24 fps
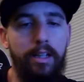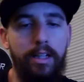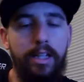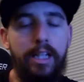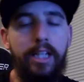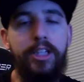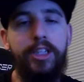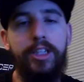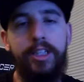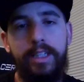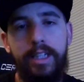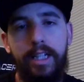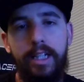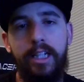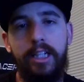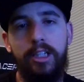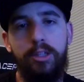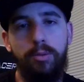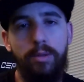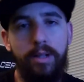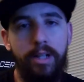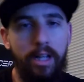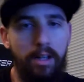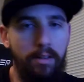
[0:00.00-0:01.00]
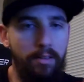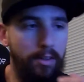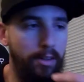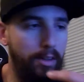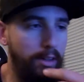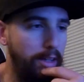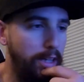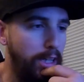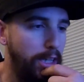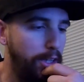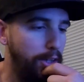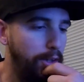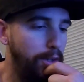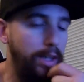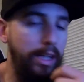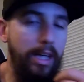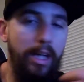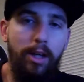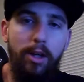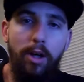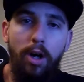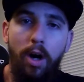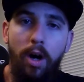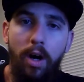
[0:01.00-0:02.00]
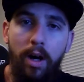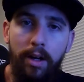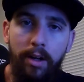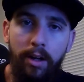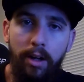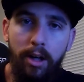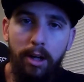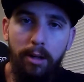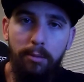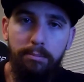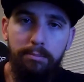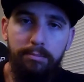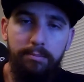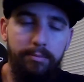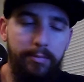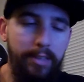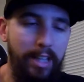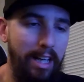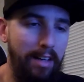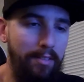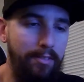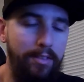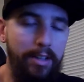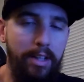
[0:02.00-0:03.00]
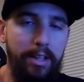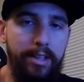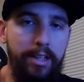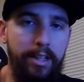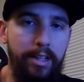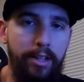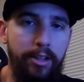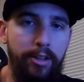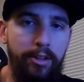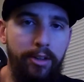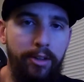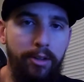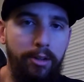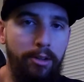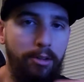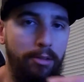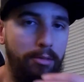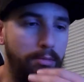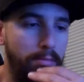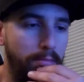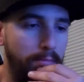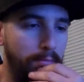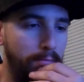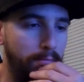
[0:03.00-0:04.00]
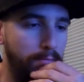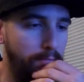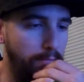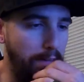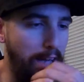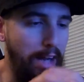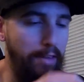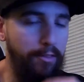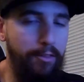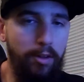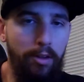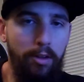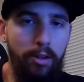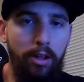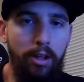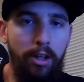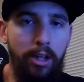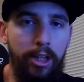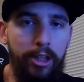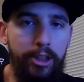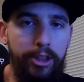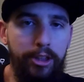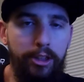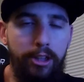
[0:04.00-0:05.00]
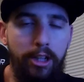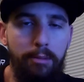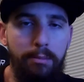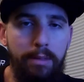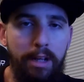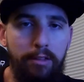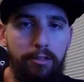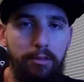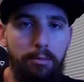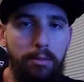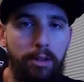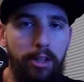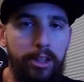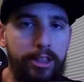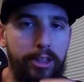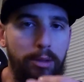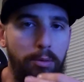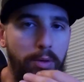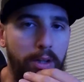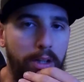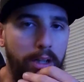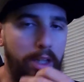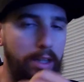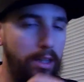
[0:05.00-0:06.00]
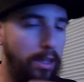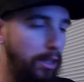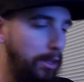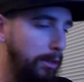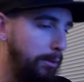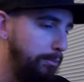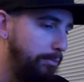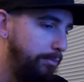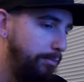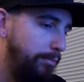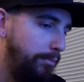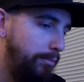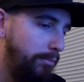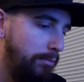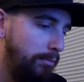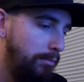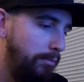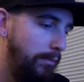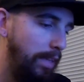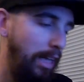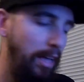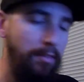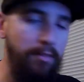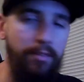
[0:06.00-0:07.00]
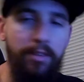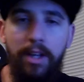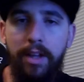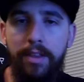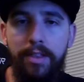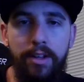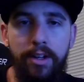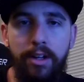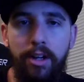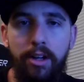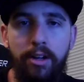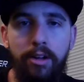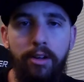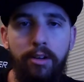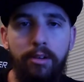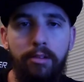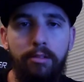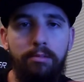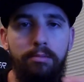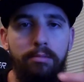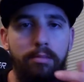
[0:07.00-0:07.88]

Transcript: Get your tickets, whatever. You get caught up. You have nothing to do. After lunch, you come back from lunch at 1 o'clock. You have nothing to do.